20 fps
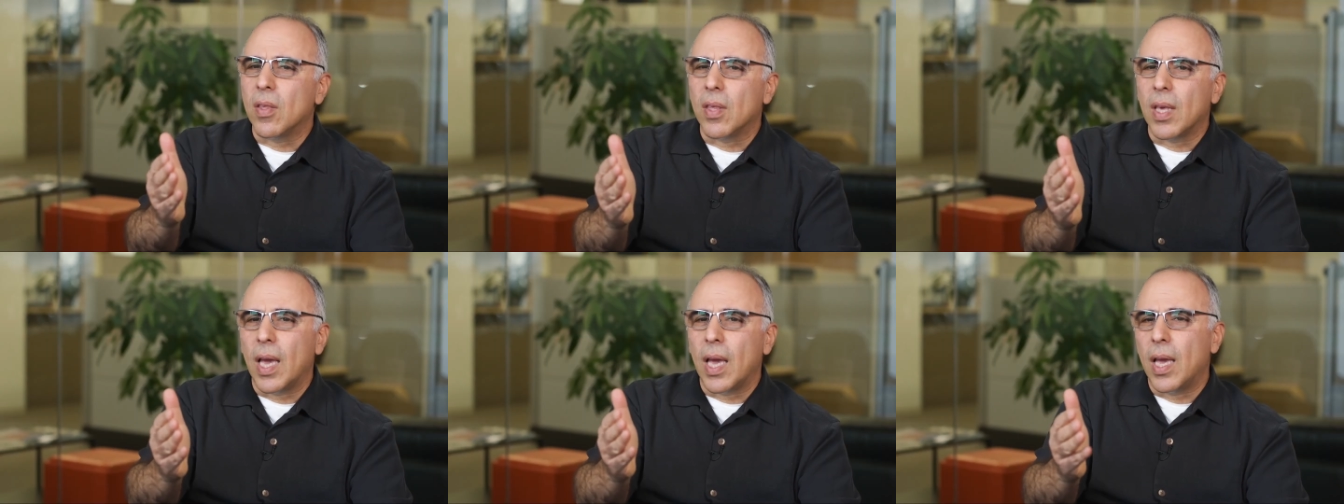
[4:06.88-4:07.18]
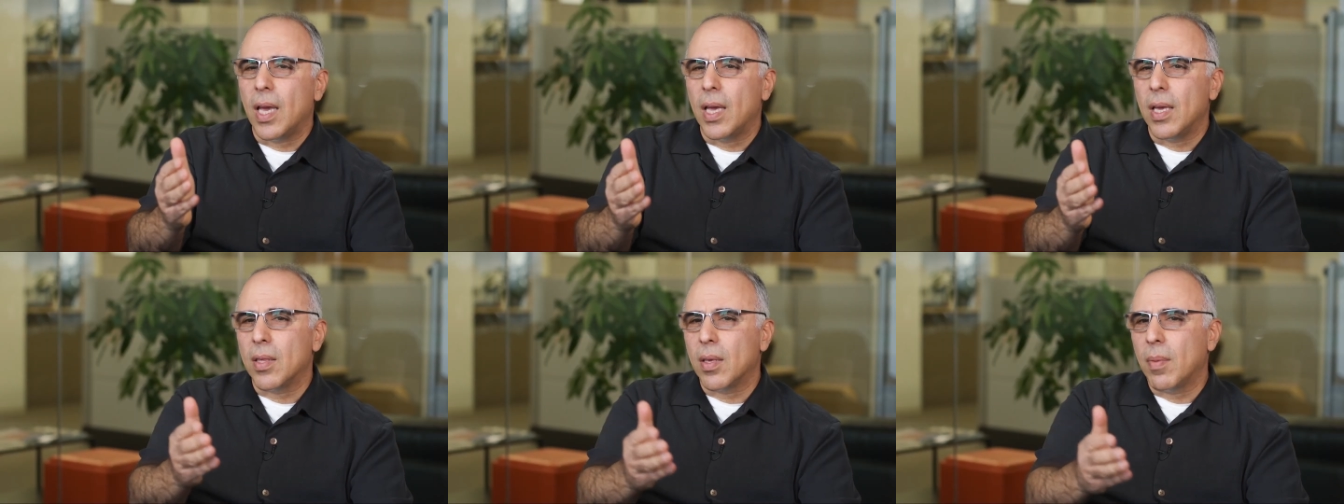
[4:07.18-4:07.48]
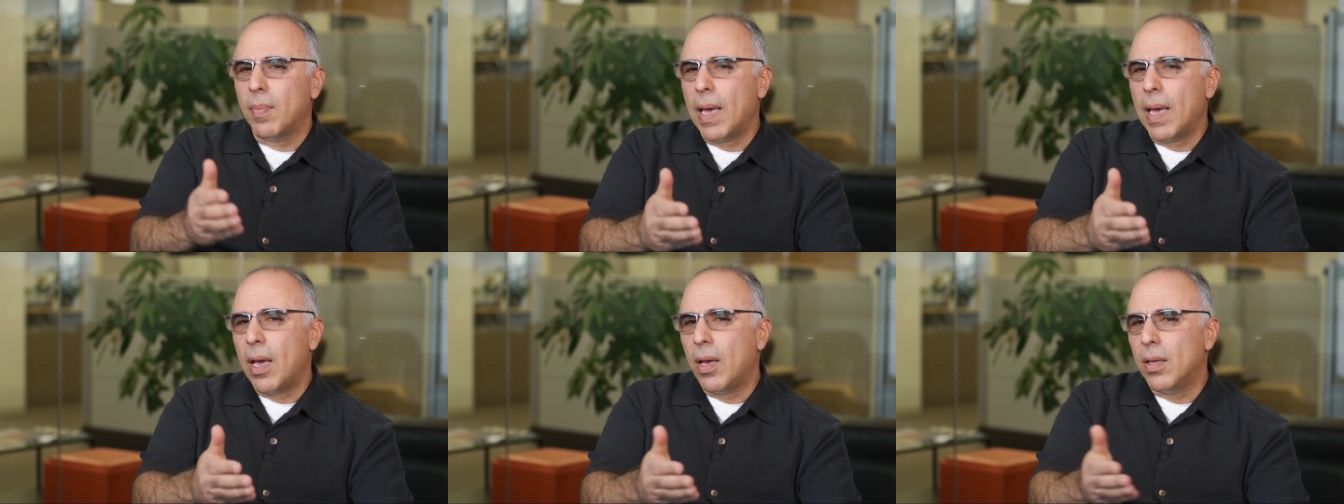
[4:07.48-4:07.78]
says
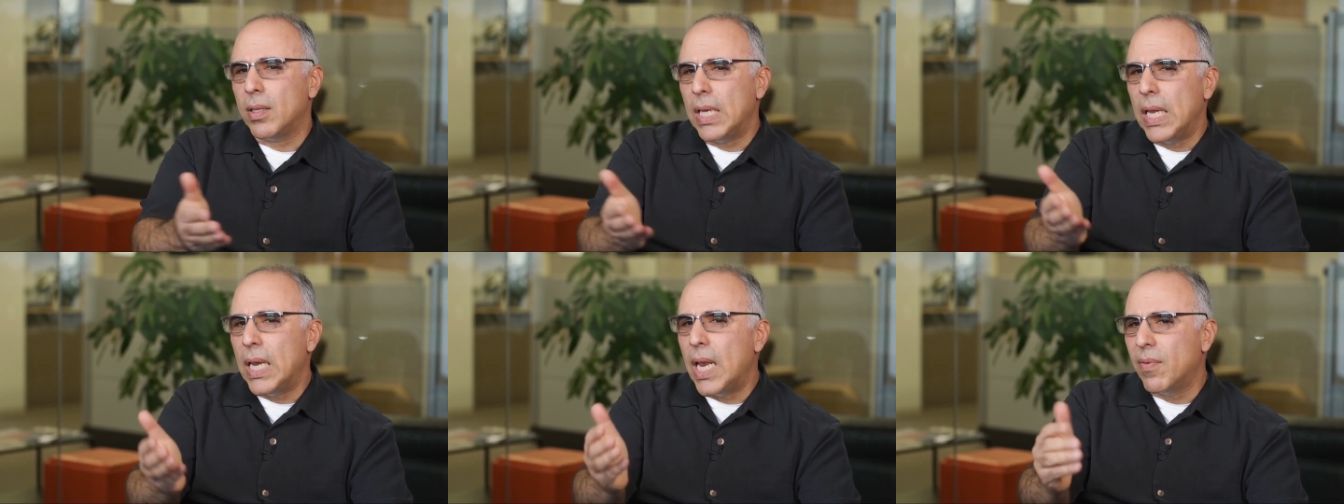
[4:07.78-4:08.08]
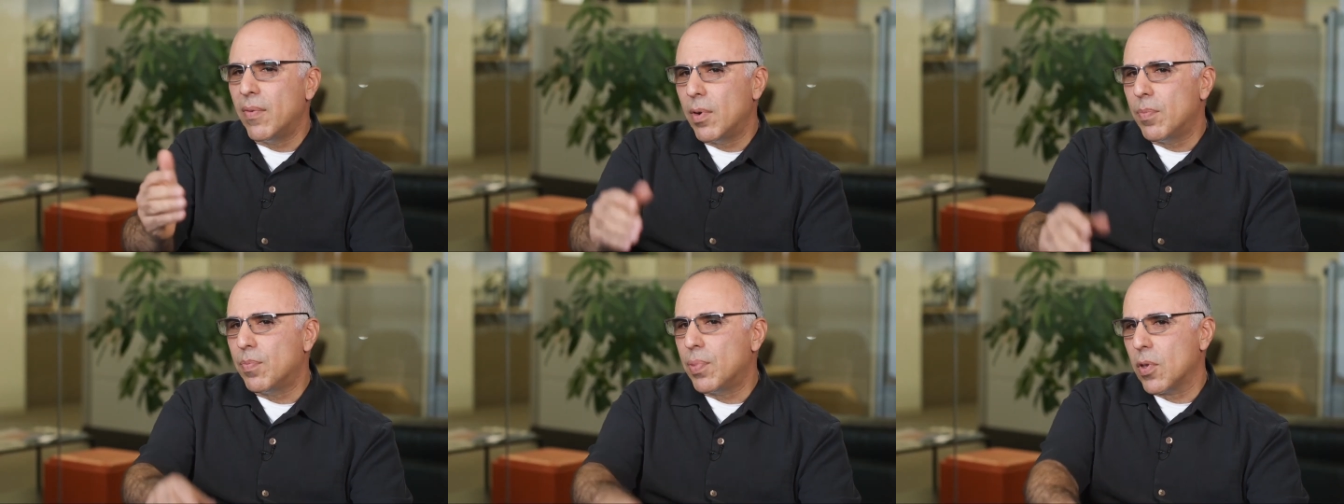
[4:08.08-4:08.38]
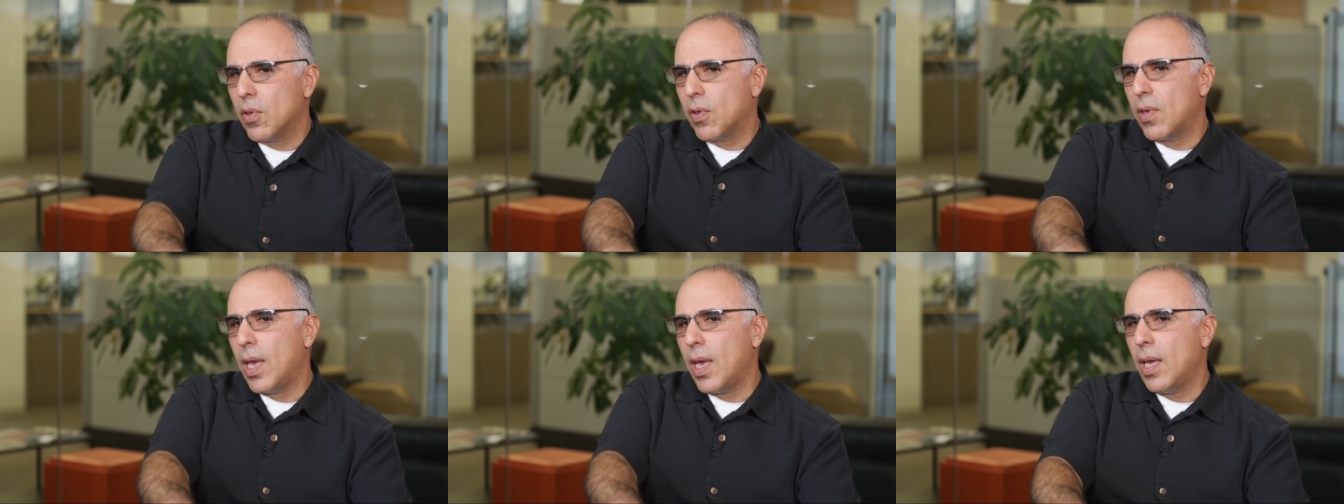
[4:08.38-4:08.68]
about
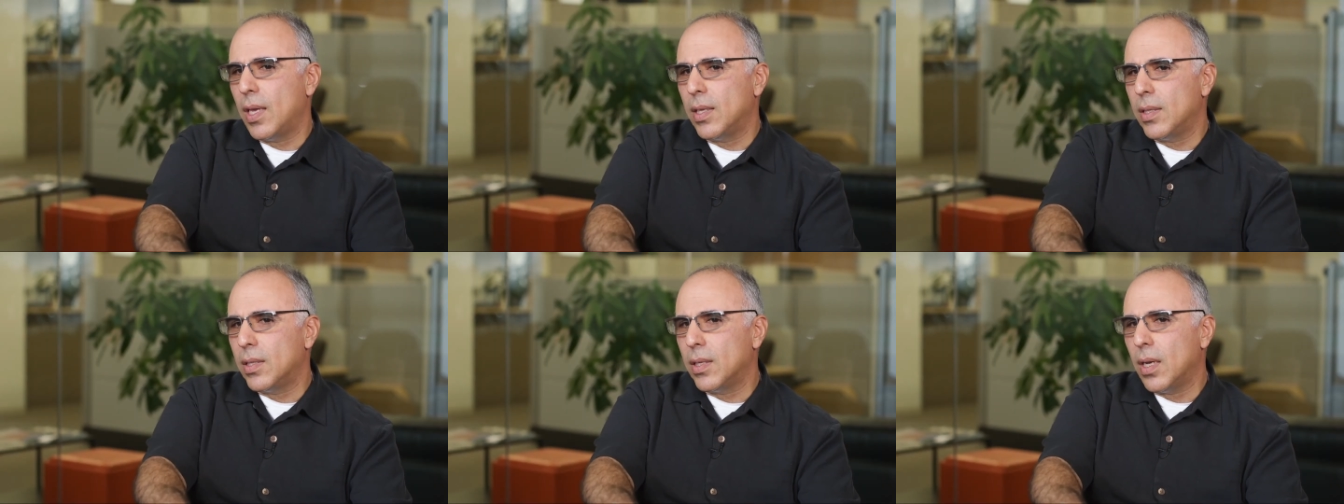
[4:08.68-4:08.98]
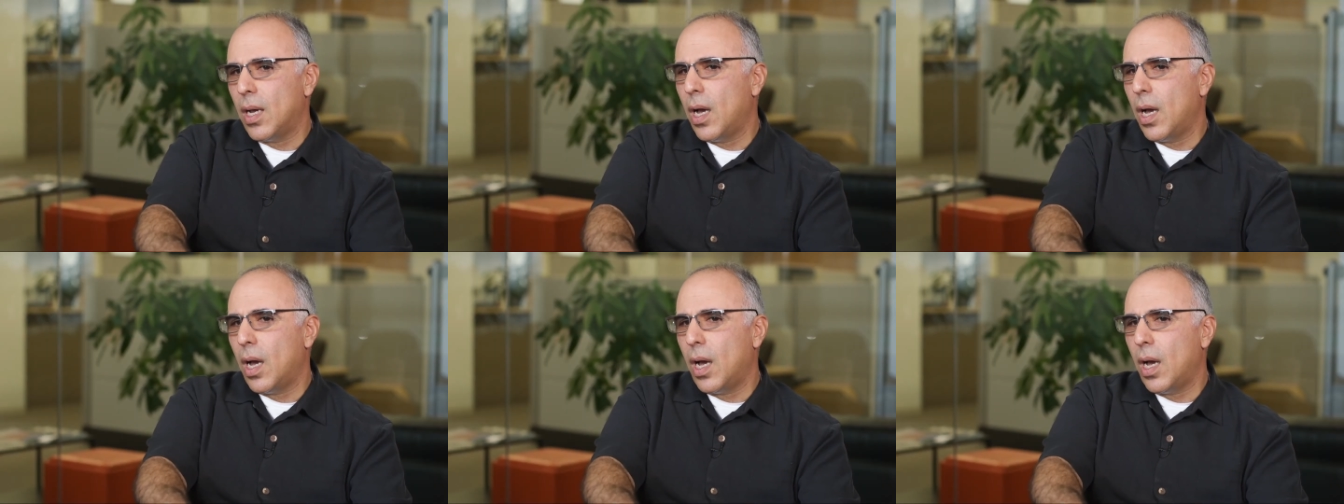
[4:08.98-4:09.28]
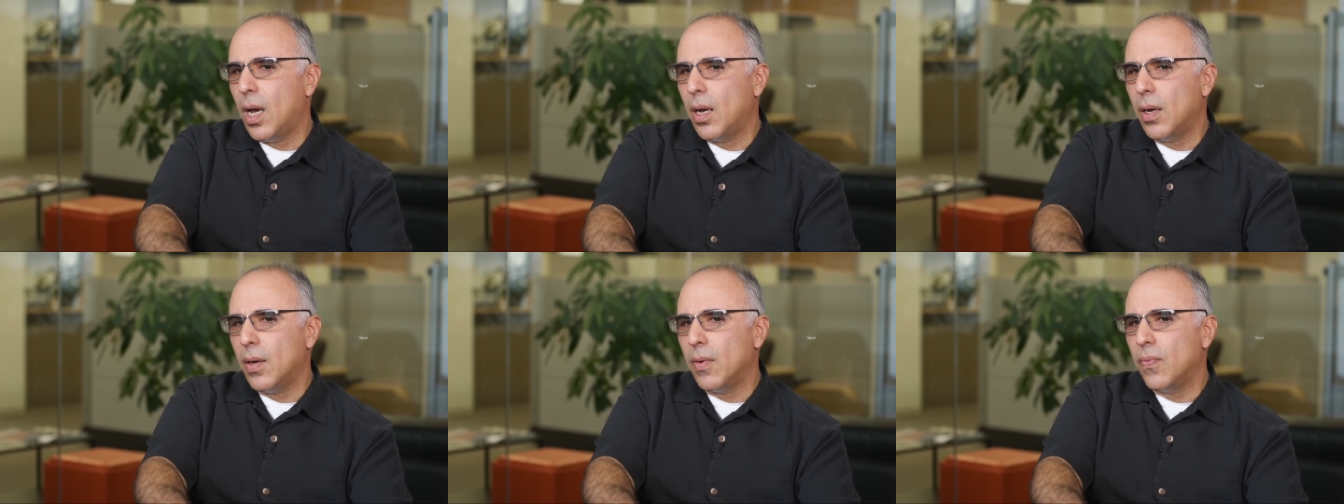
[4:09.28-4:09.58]
11%
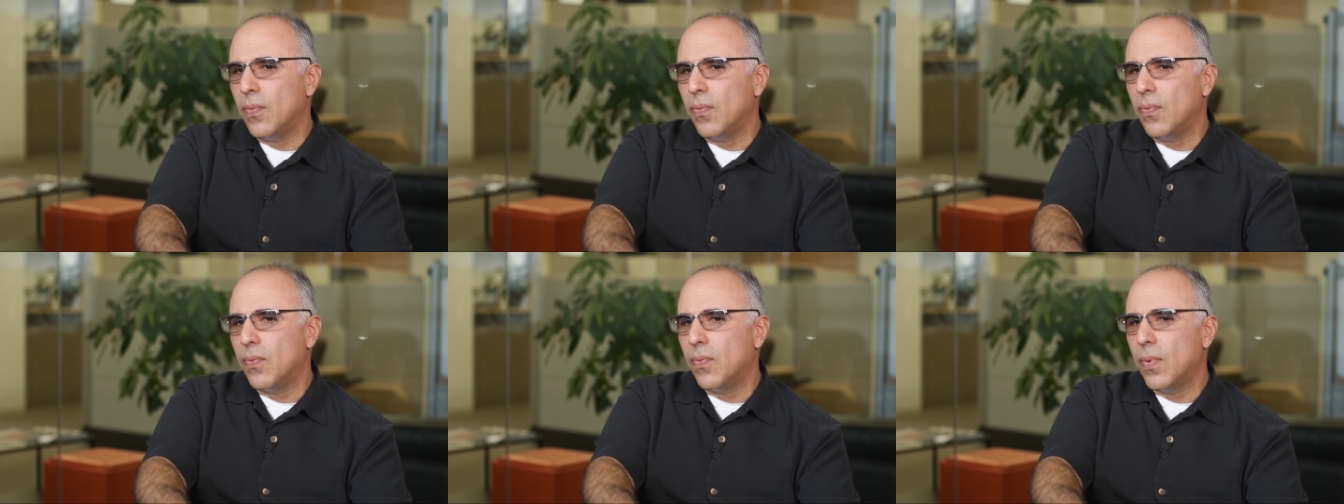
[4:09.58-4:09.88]
of